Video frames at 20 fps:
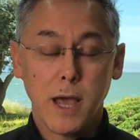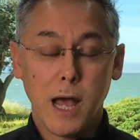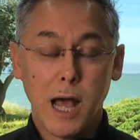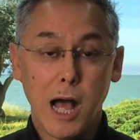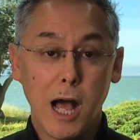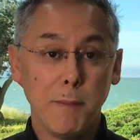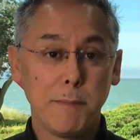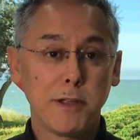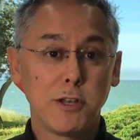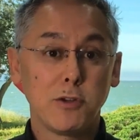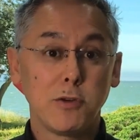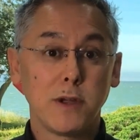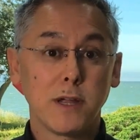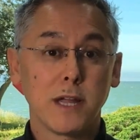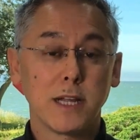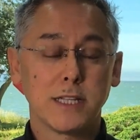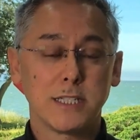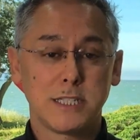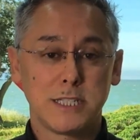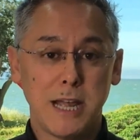I'll be doing
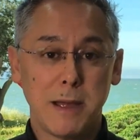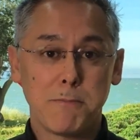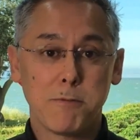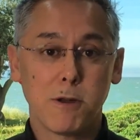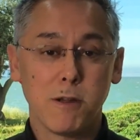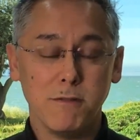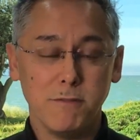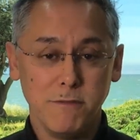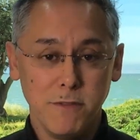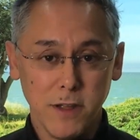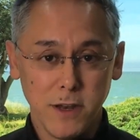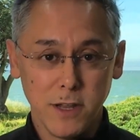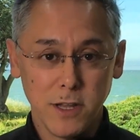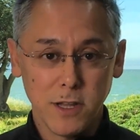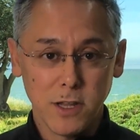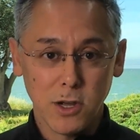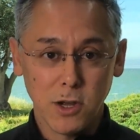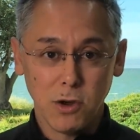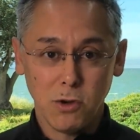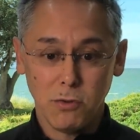a separate
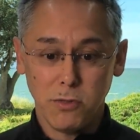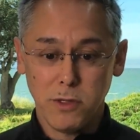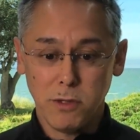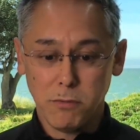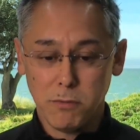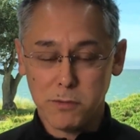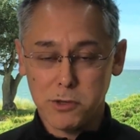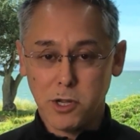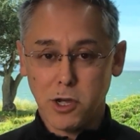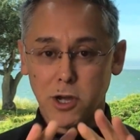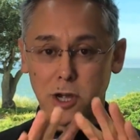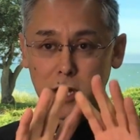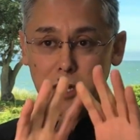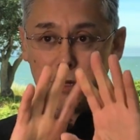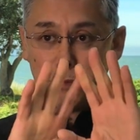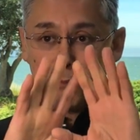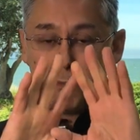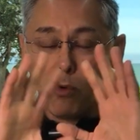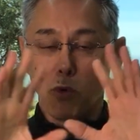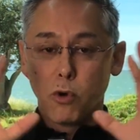video that will talk
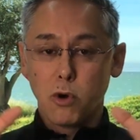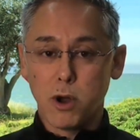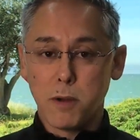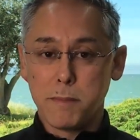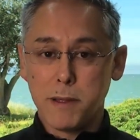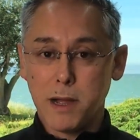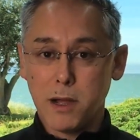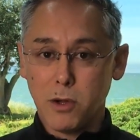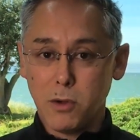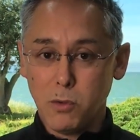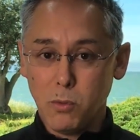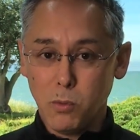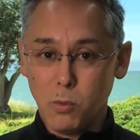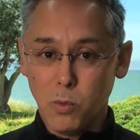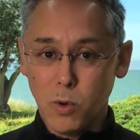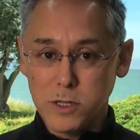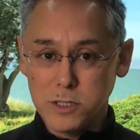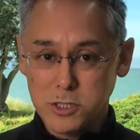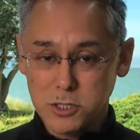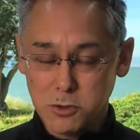more about
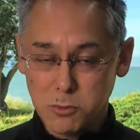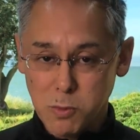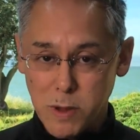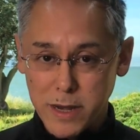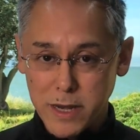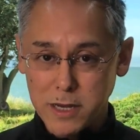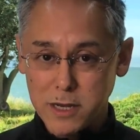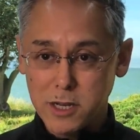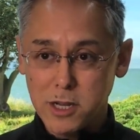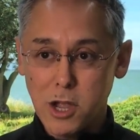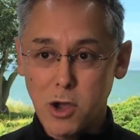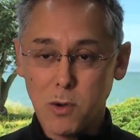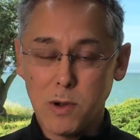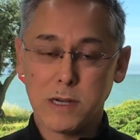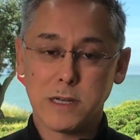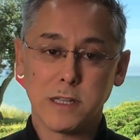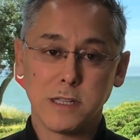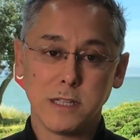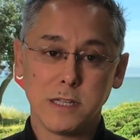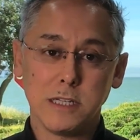once you're ready to go
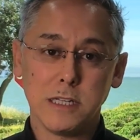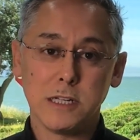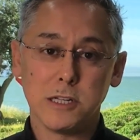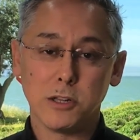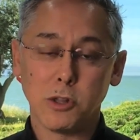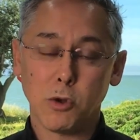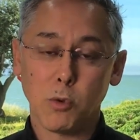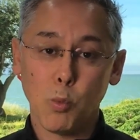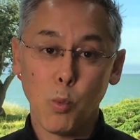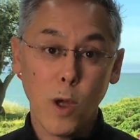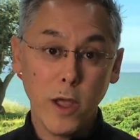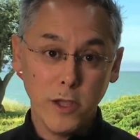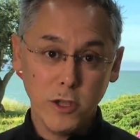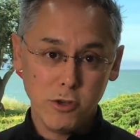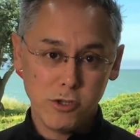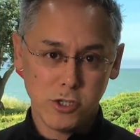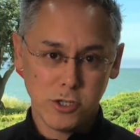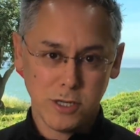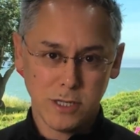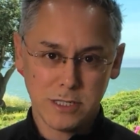into the dealer, what you
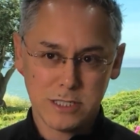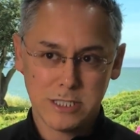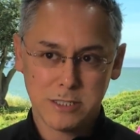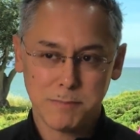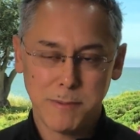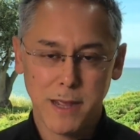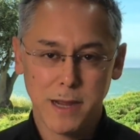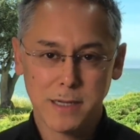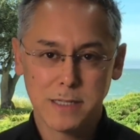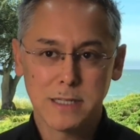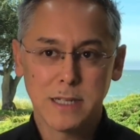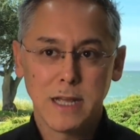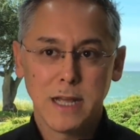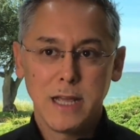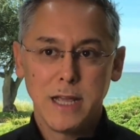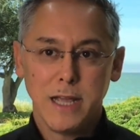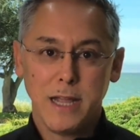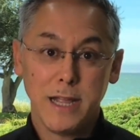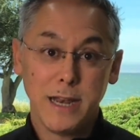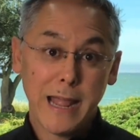should expect,
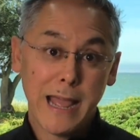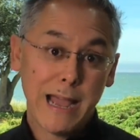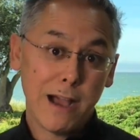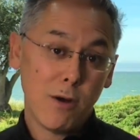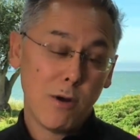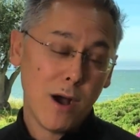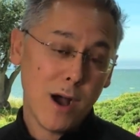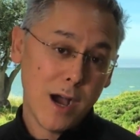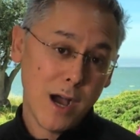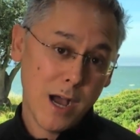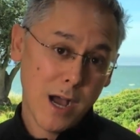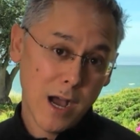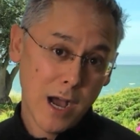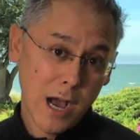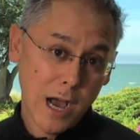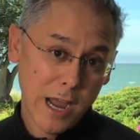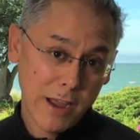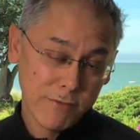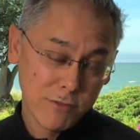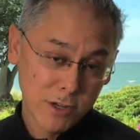and how
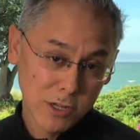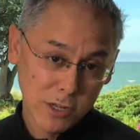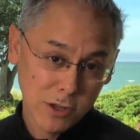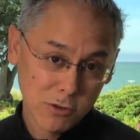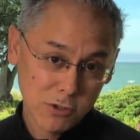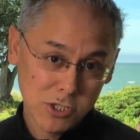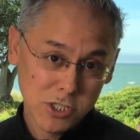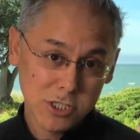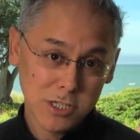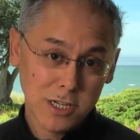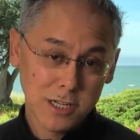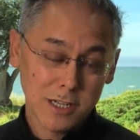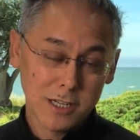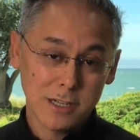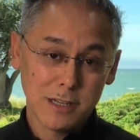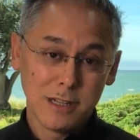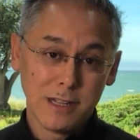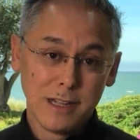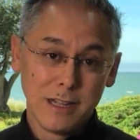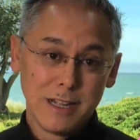I've
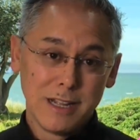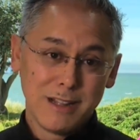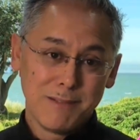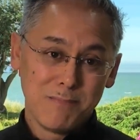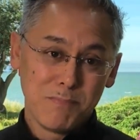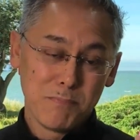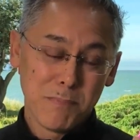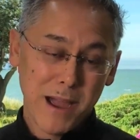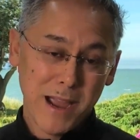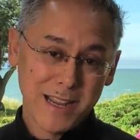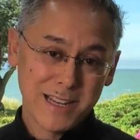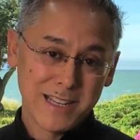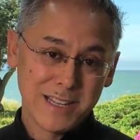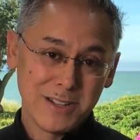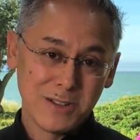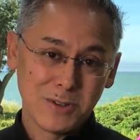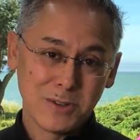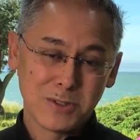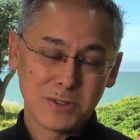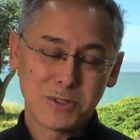negotiated my
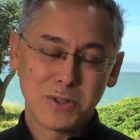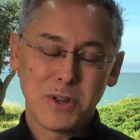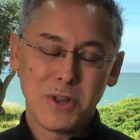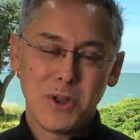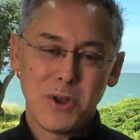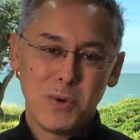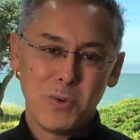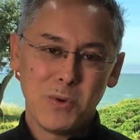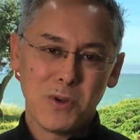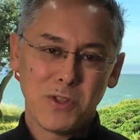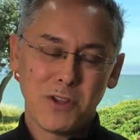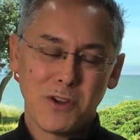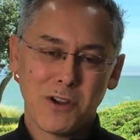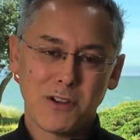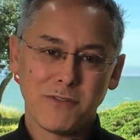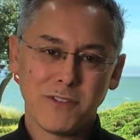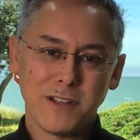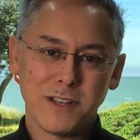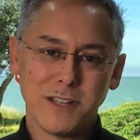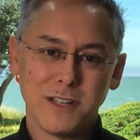deals with
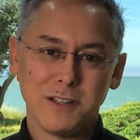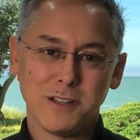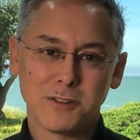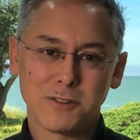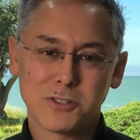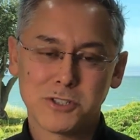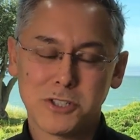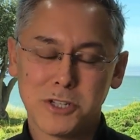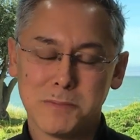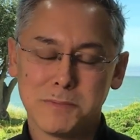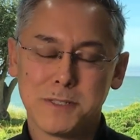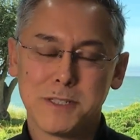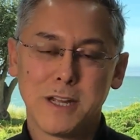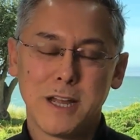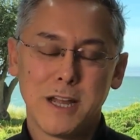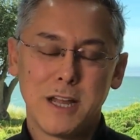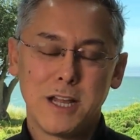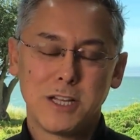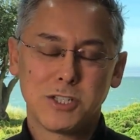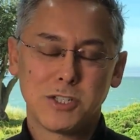RV dealerships.
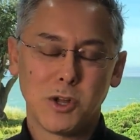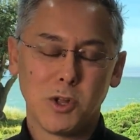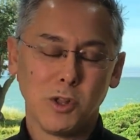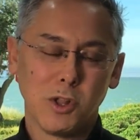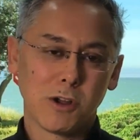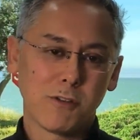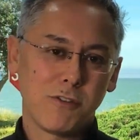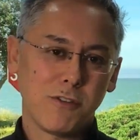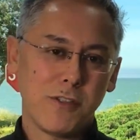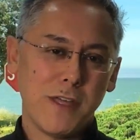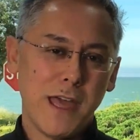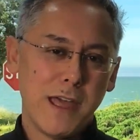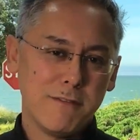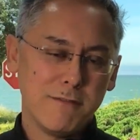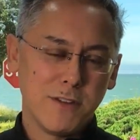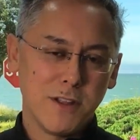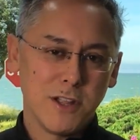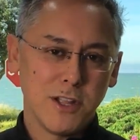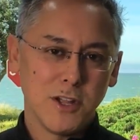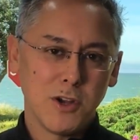So look for that
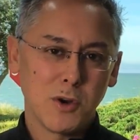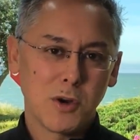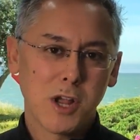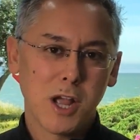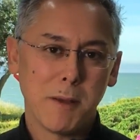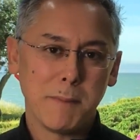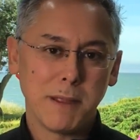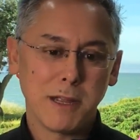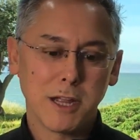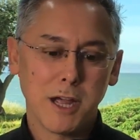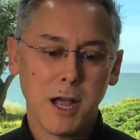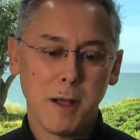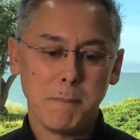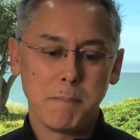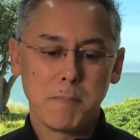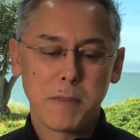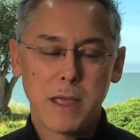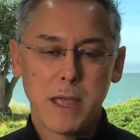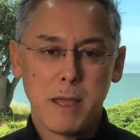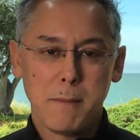video coming up.
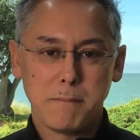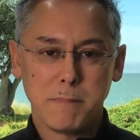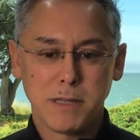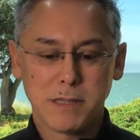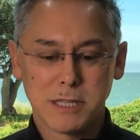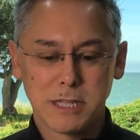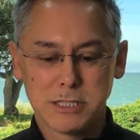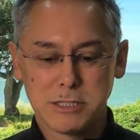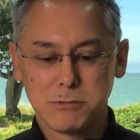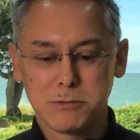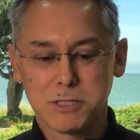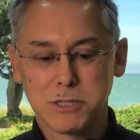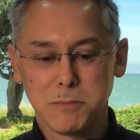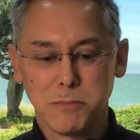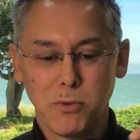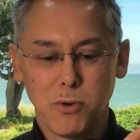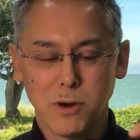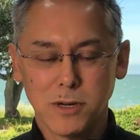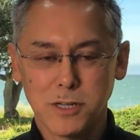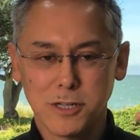But this was
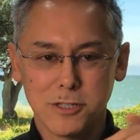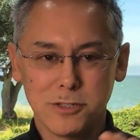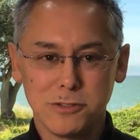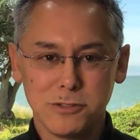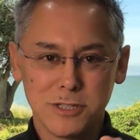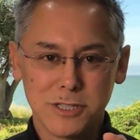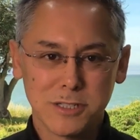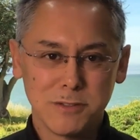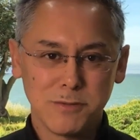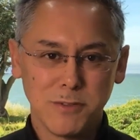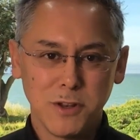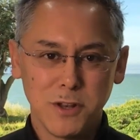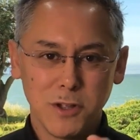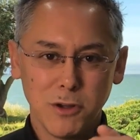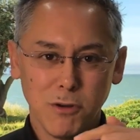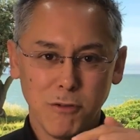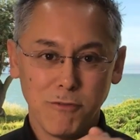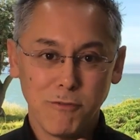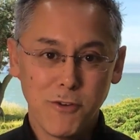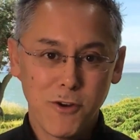important to do this video
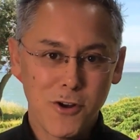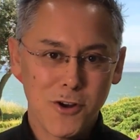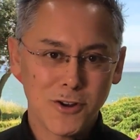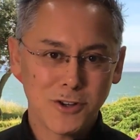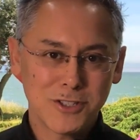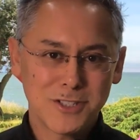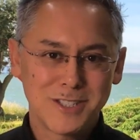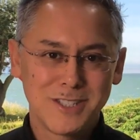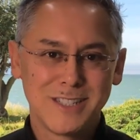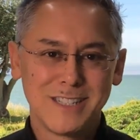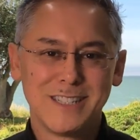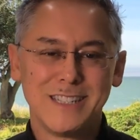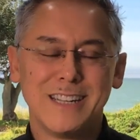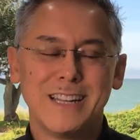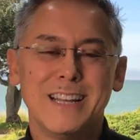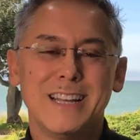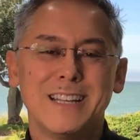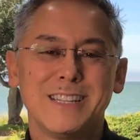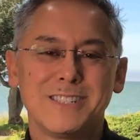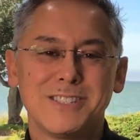first
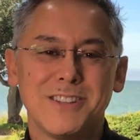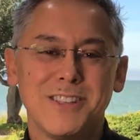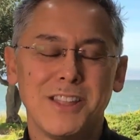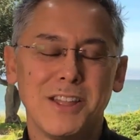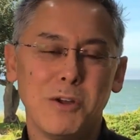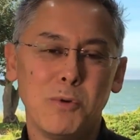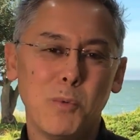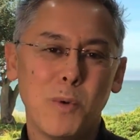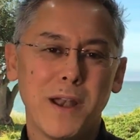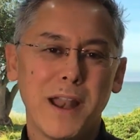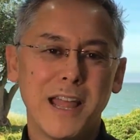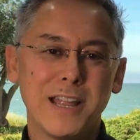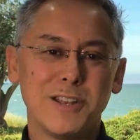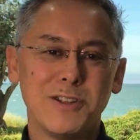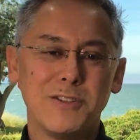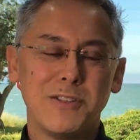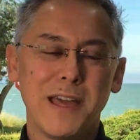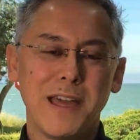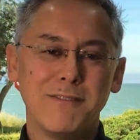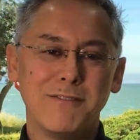so that when I do
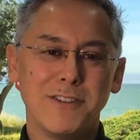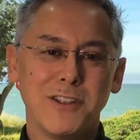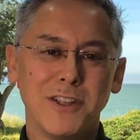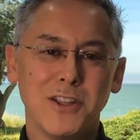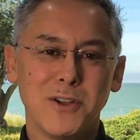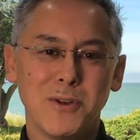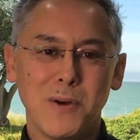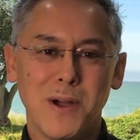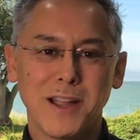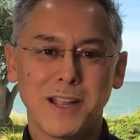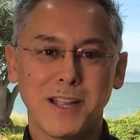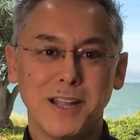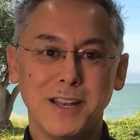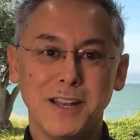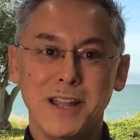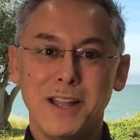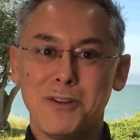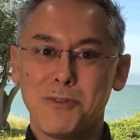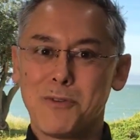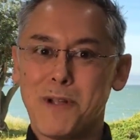that video, I can
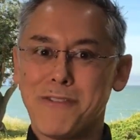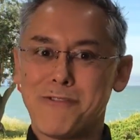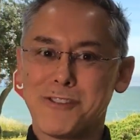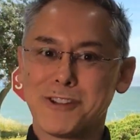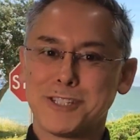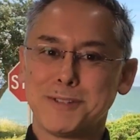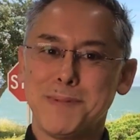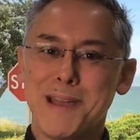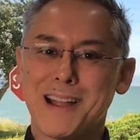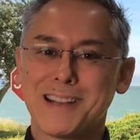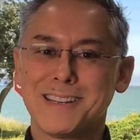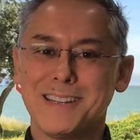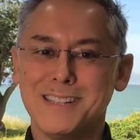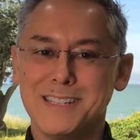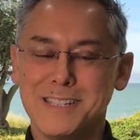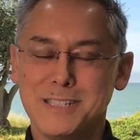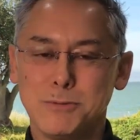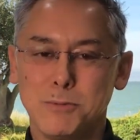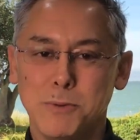reference back to this